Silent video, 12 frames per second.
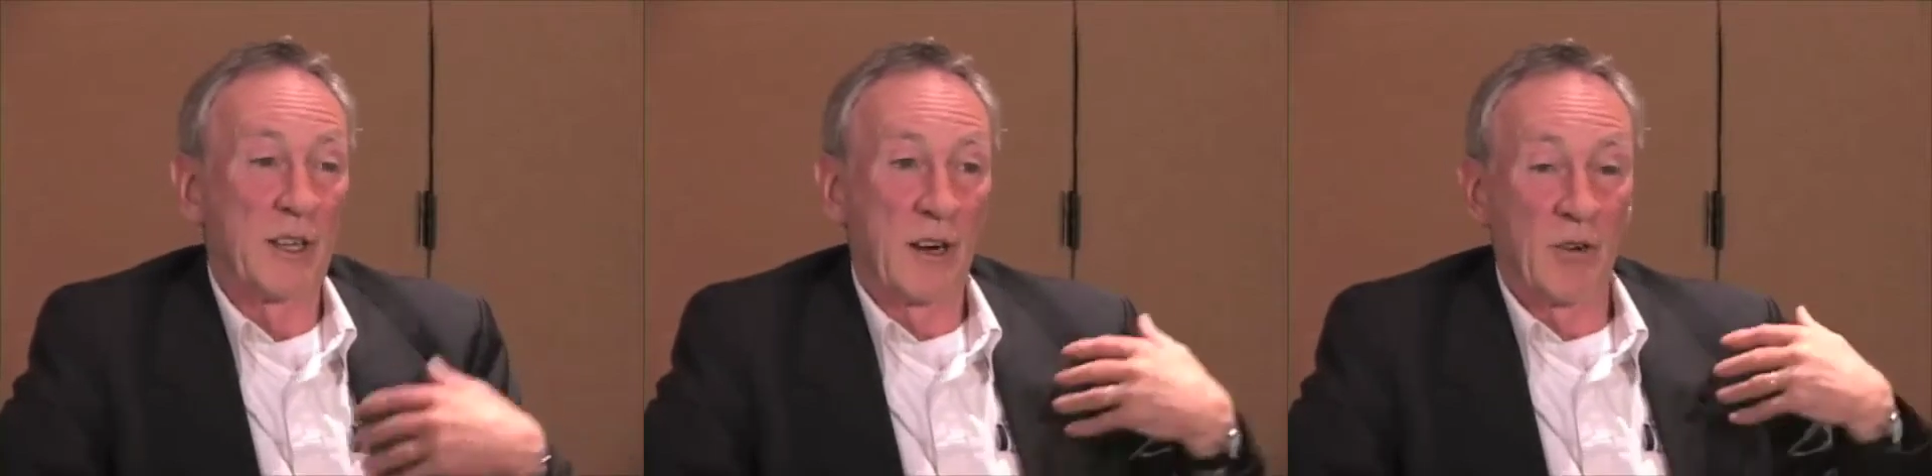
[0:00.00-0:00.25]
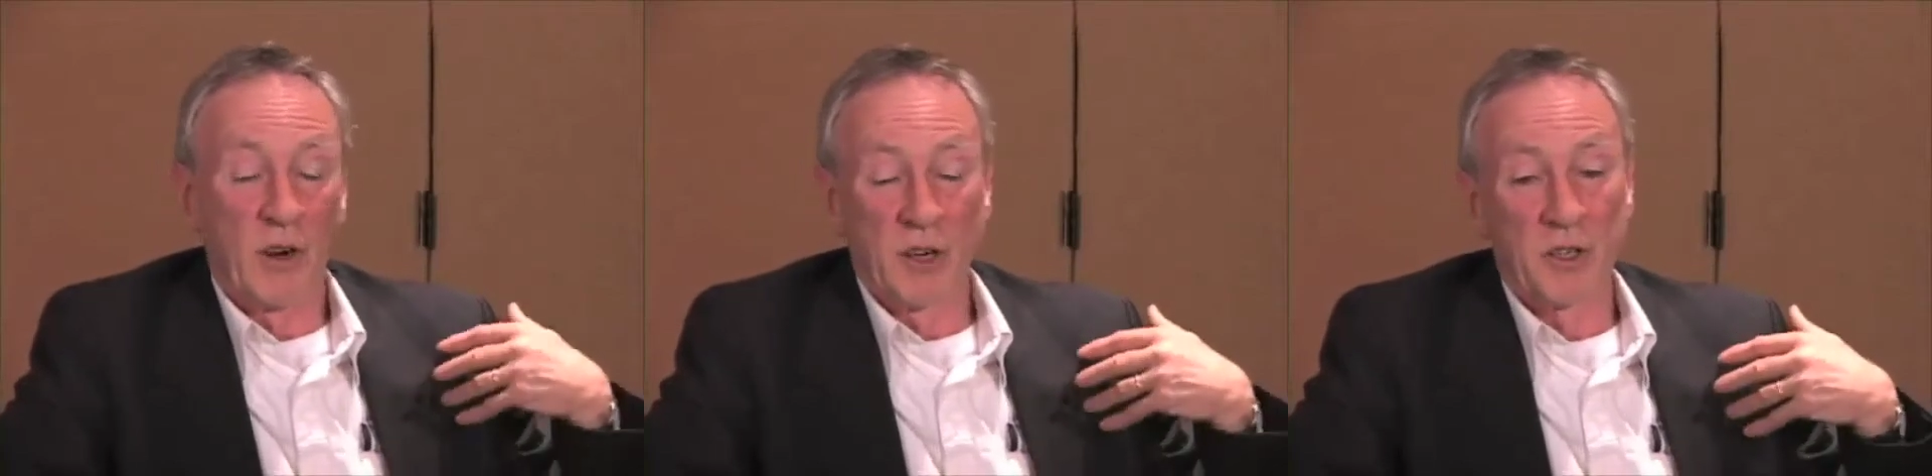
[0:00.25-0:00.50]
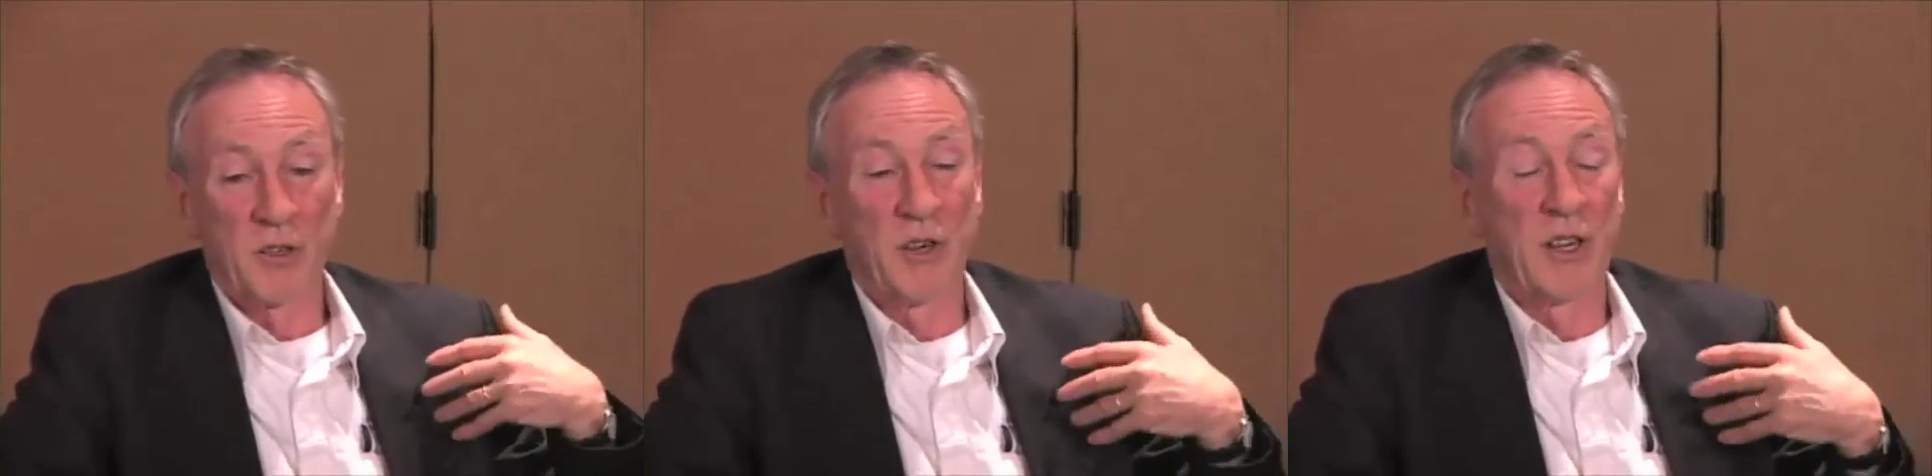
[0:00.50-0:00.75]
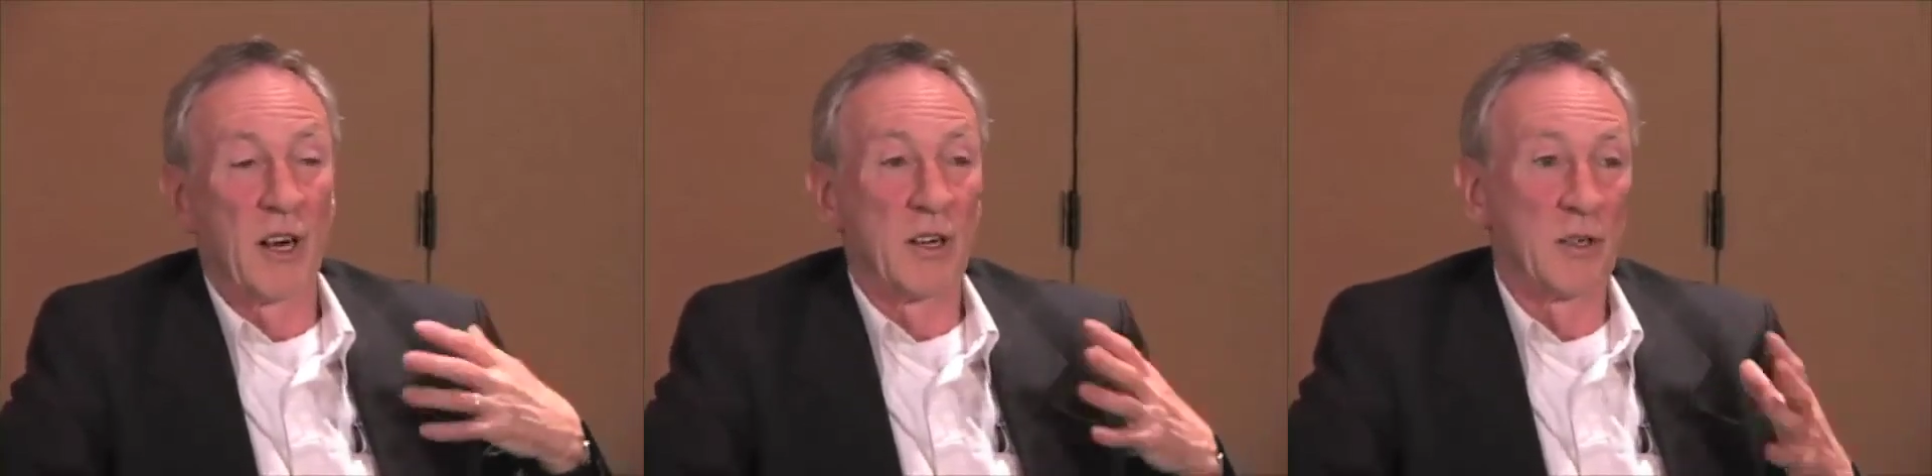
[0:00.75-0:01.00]
They cross
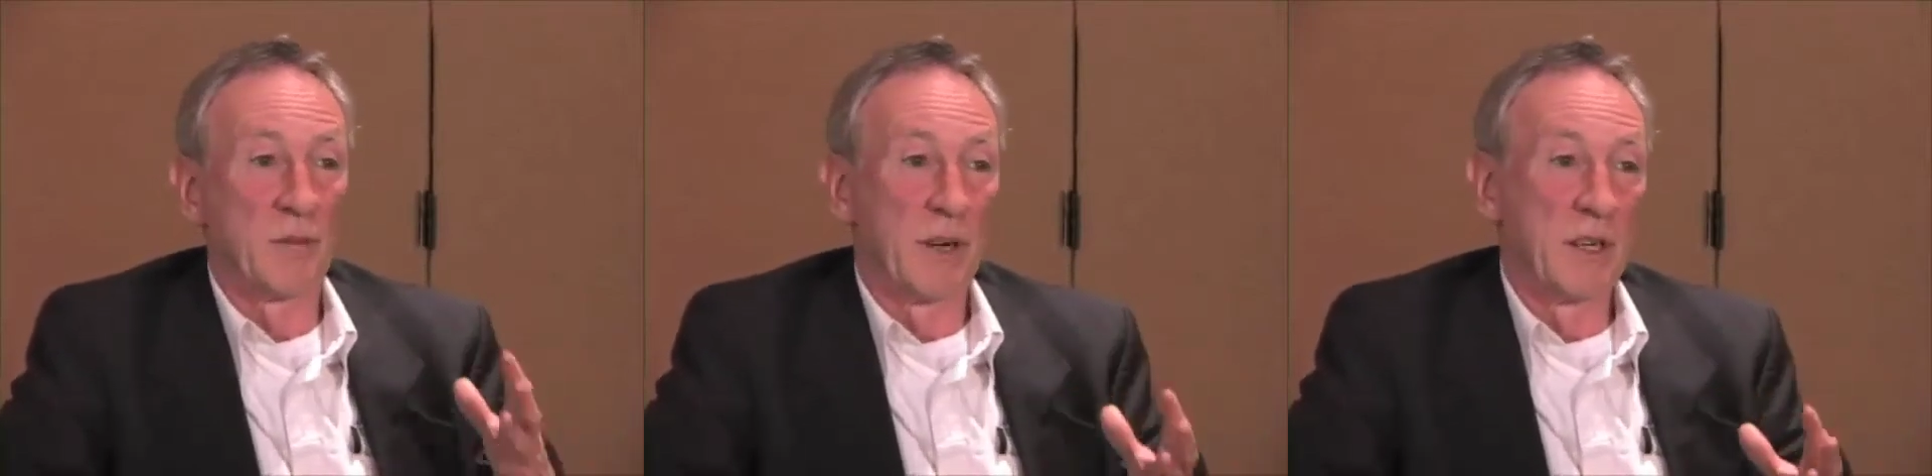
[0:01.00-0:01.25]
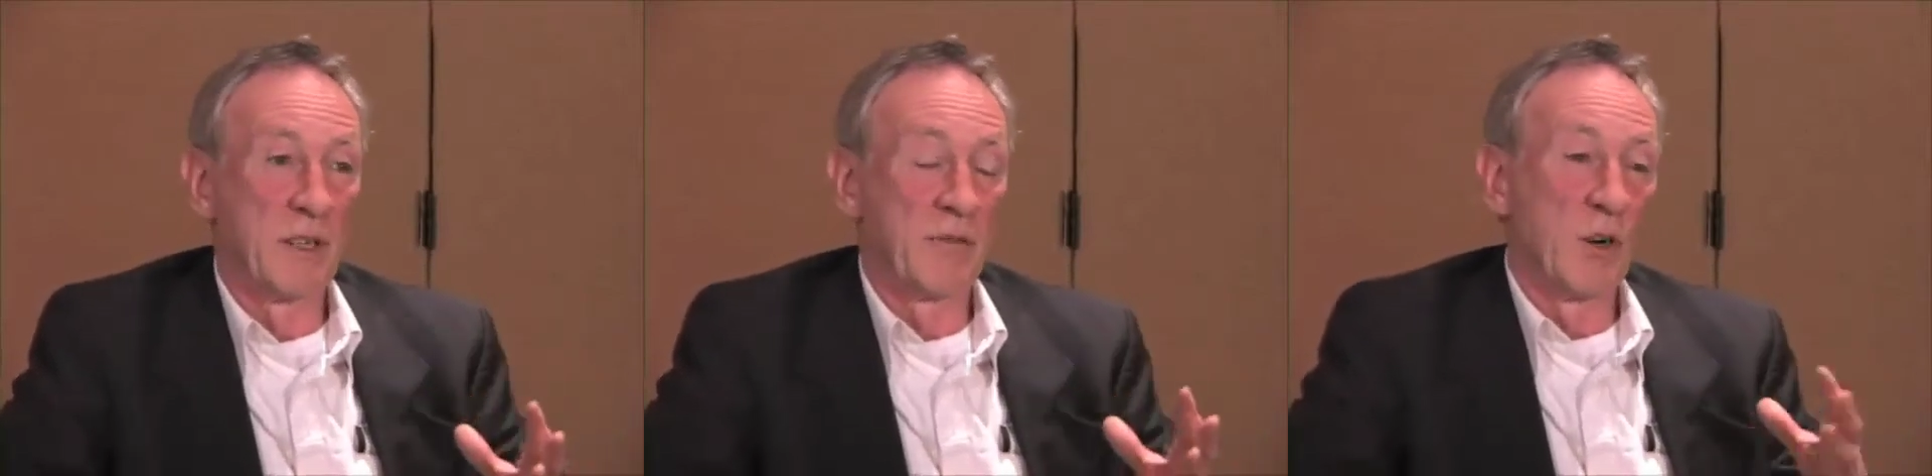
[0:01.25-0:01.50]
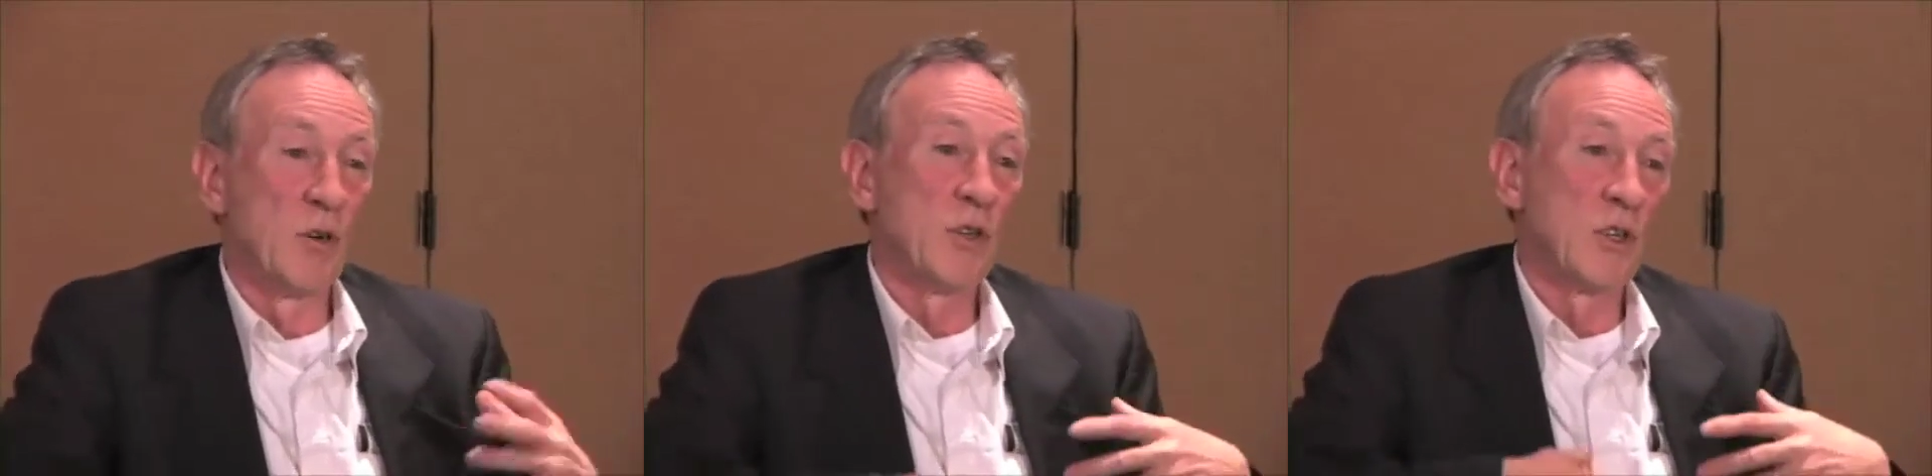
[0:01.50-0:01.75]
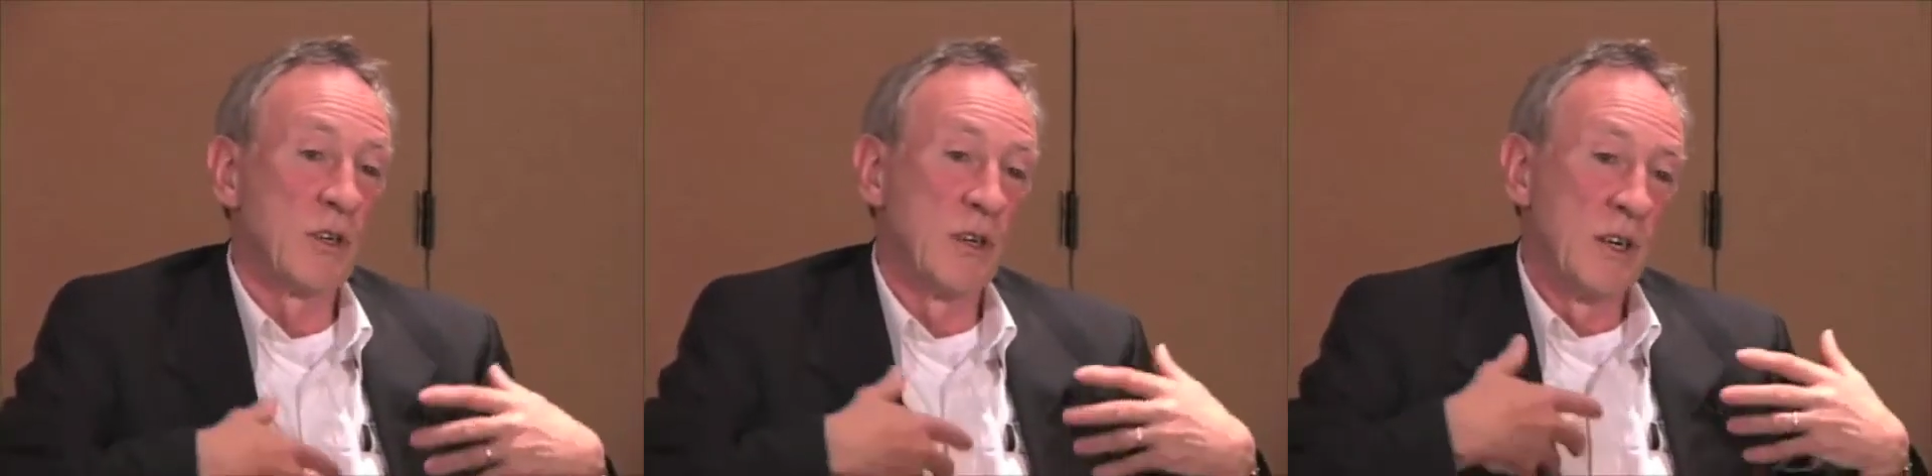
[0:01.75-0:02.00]
3,000 miles of
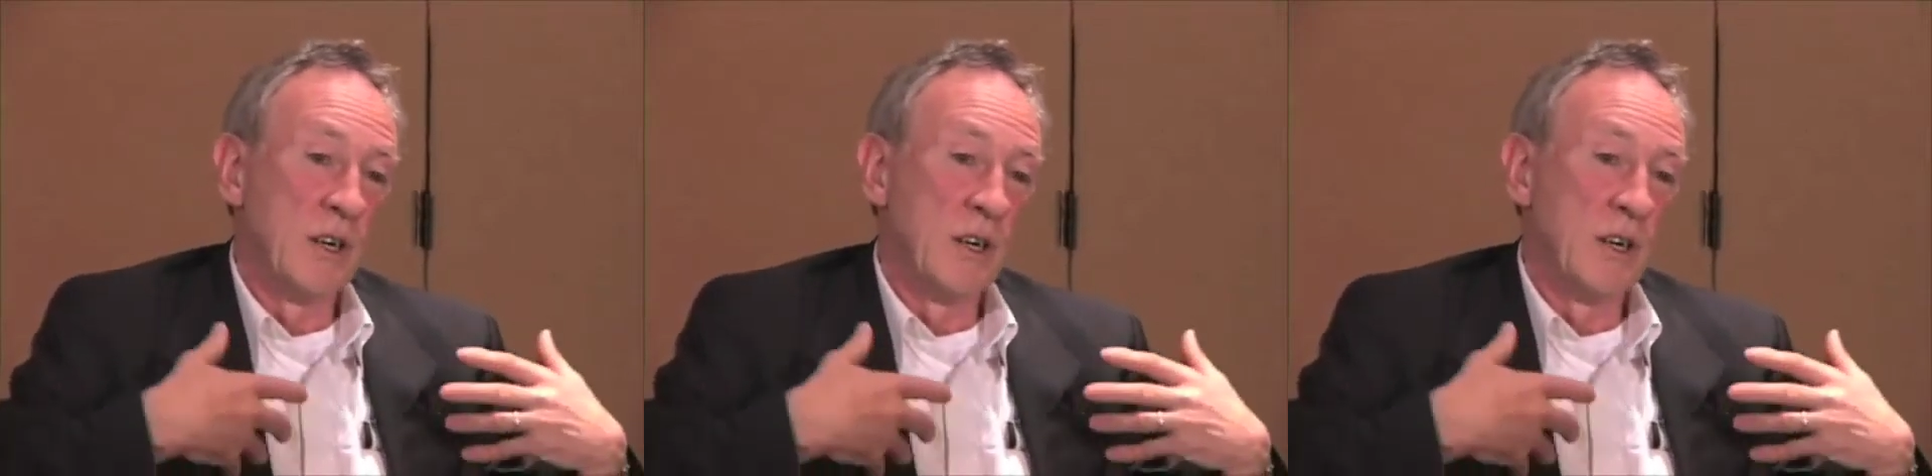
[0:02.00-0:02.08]
ocean.